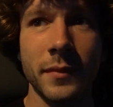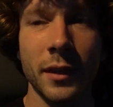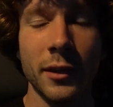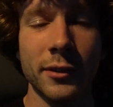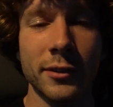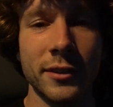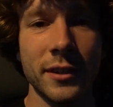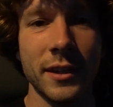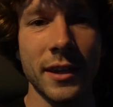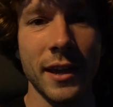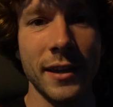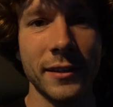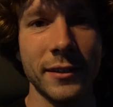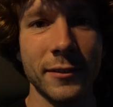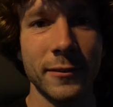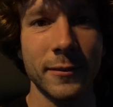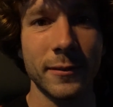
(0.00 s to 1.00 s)
I'll see you
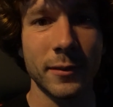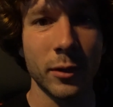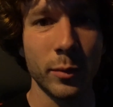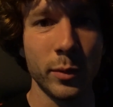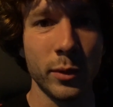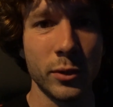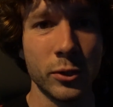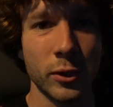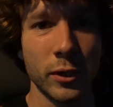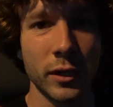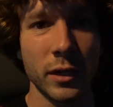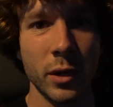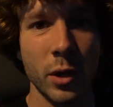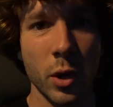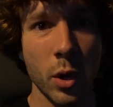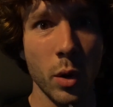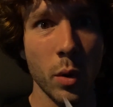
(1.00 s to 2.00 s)
guys. Hope you enjoyed.
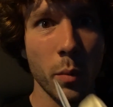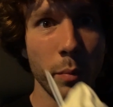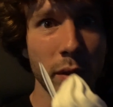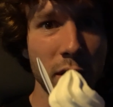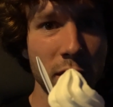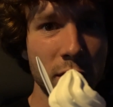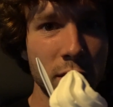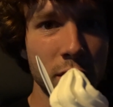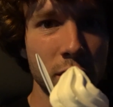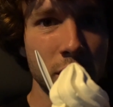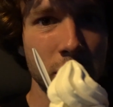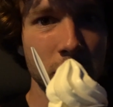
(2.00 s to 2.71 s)
Peace.